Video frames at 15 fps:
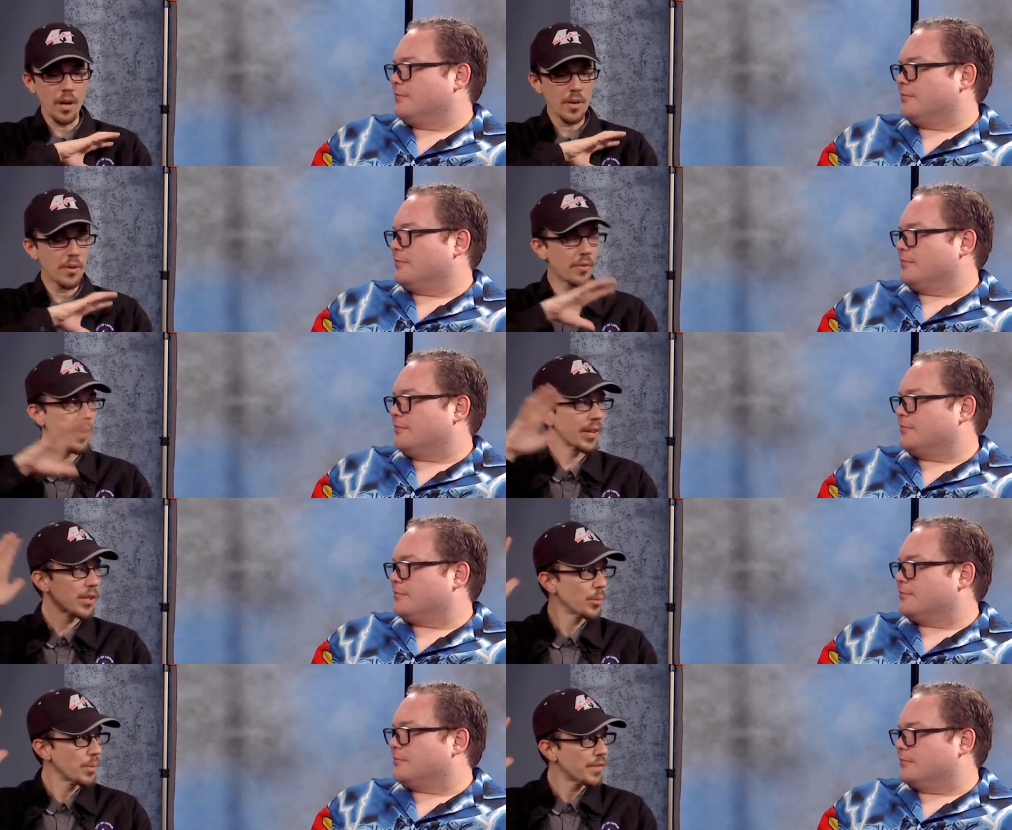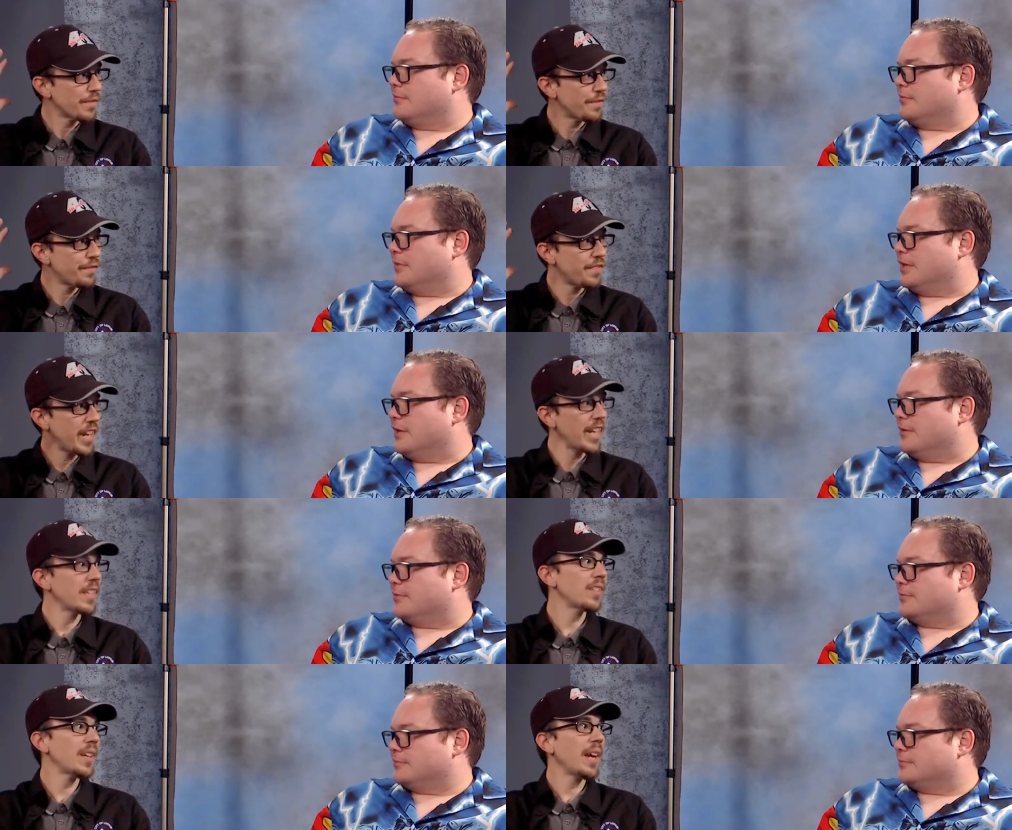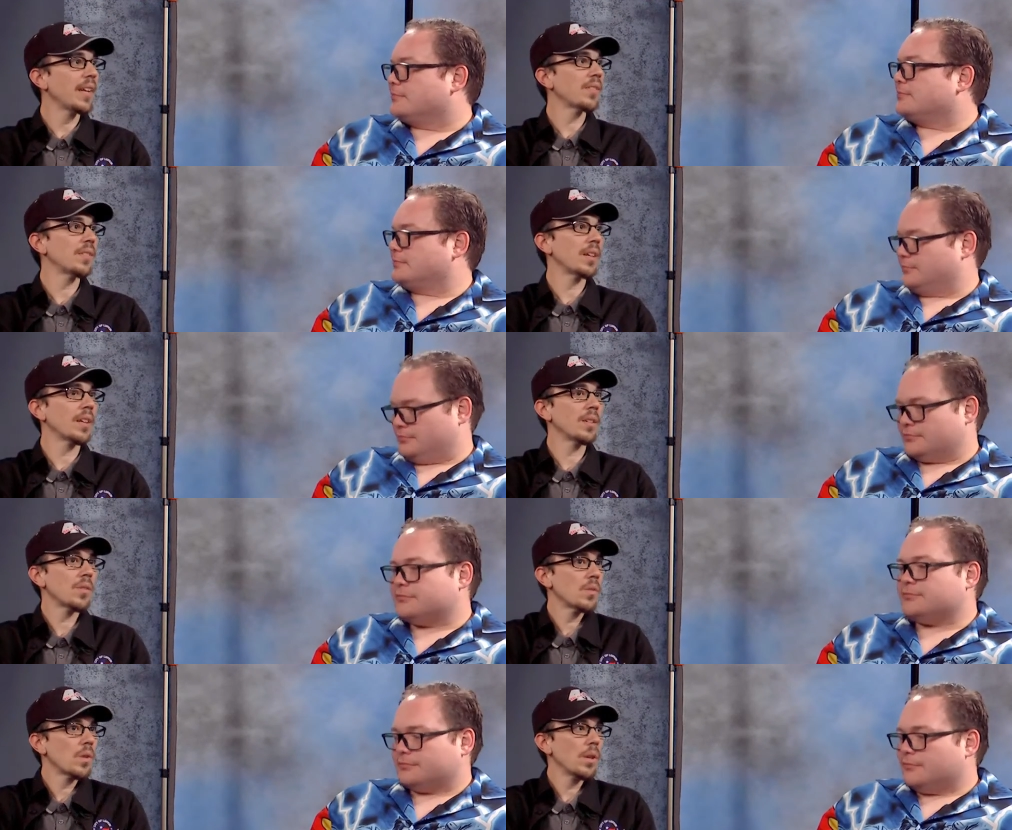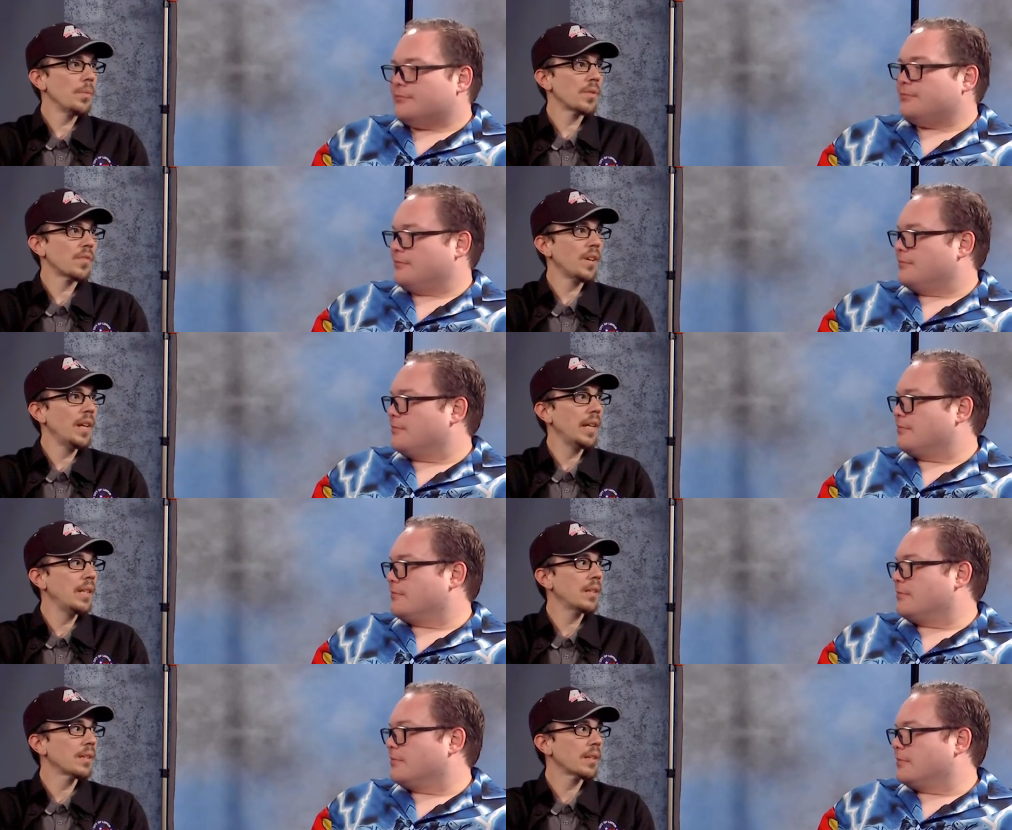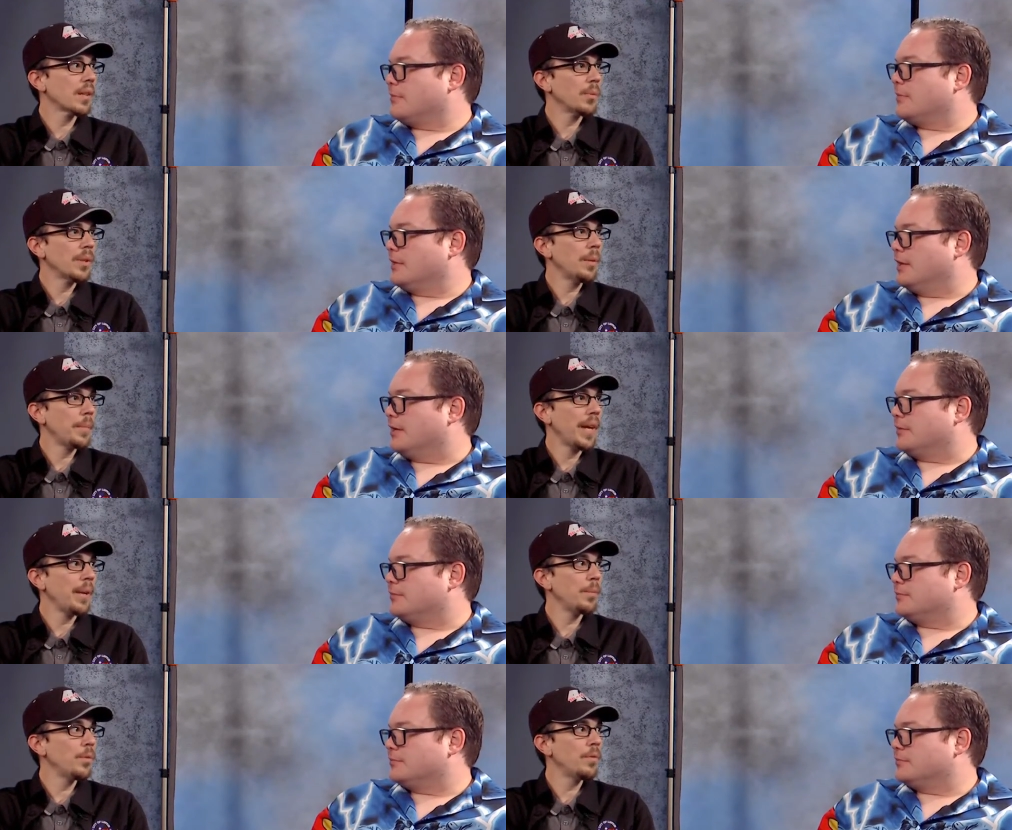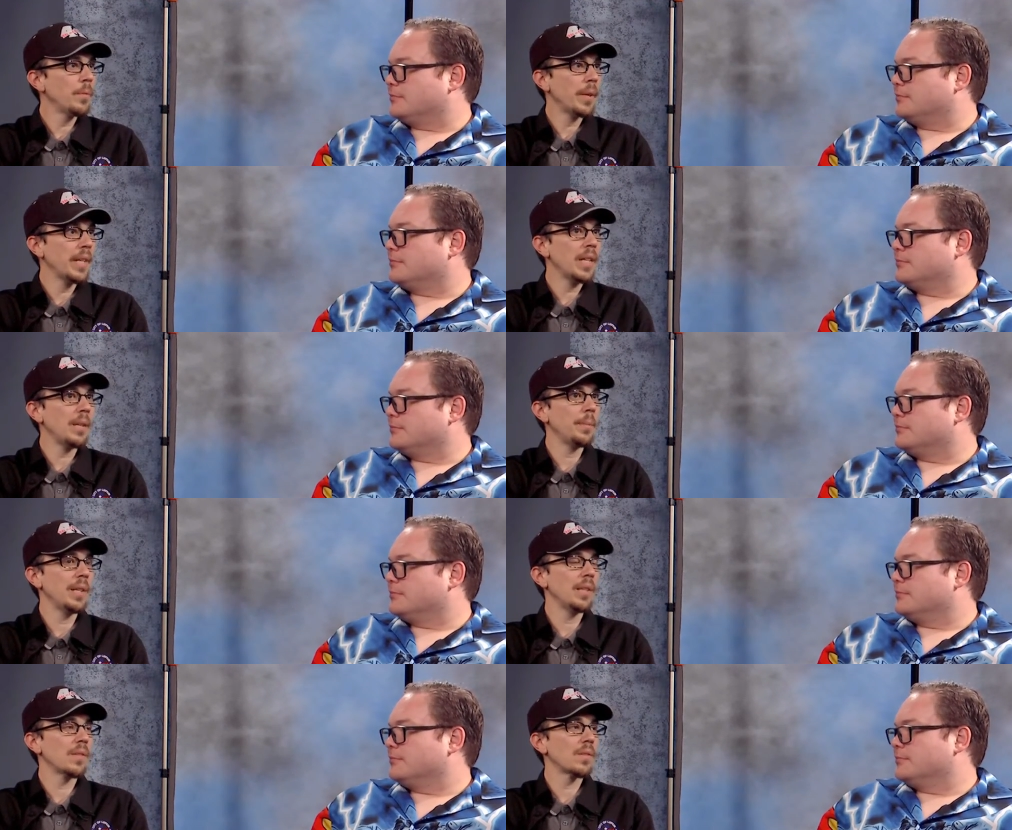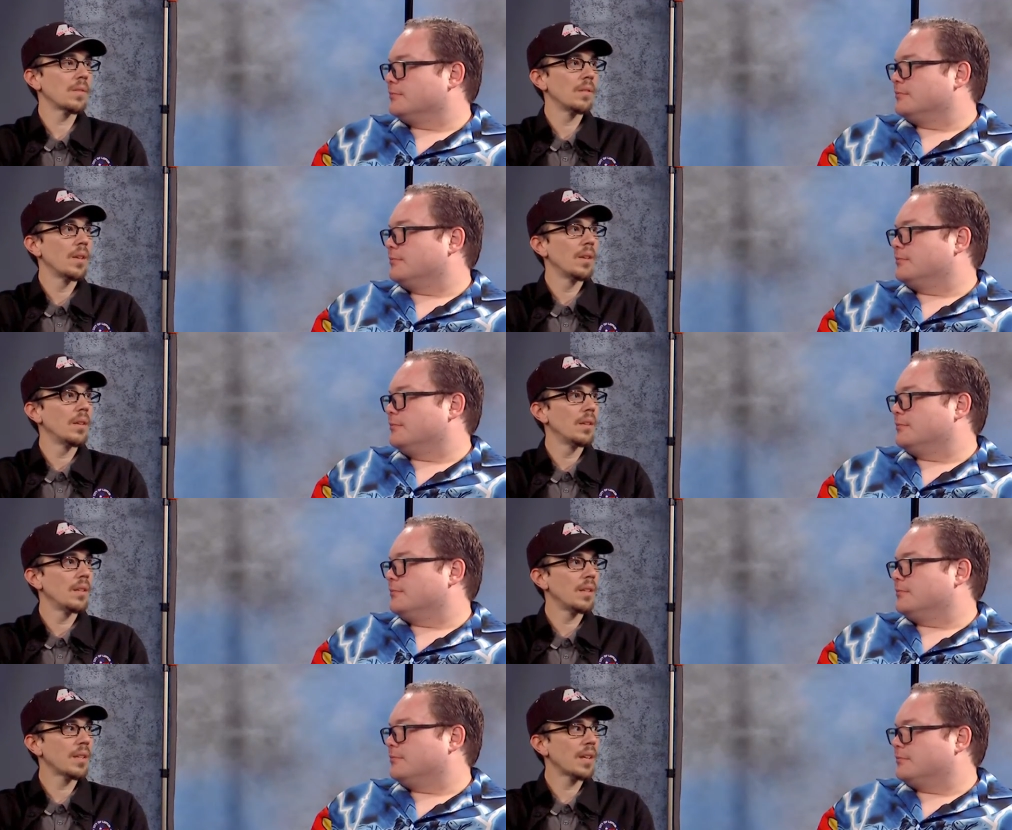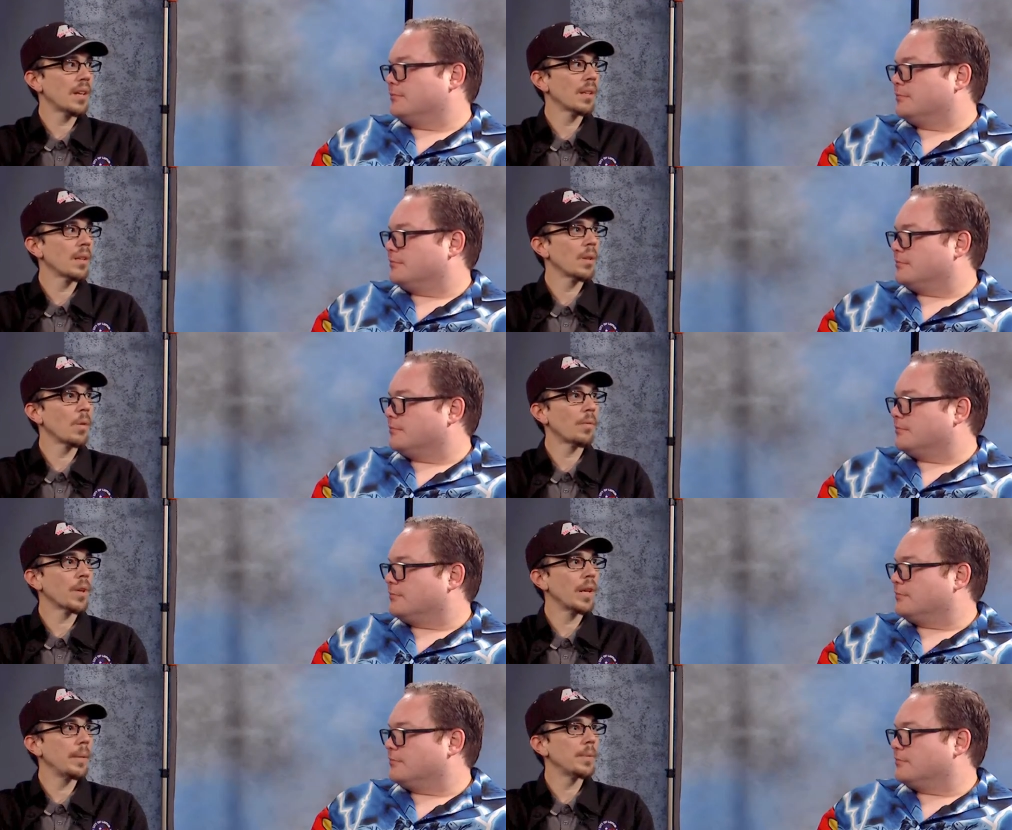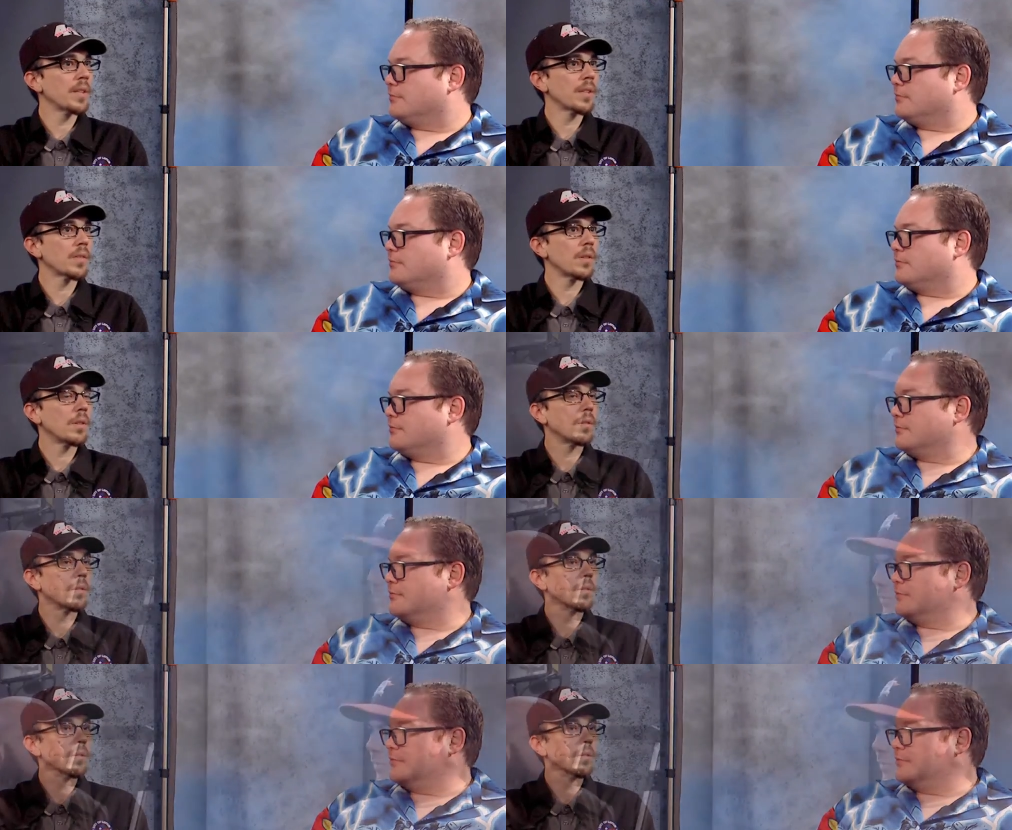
Speaker 1: art direction was fantastic, and the story was fine. Like it wasn't a bad movie by any means it got a little overhyped. That's all.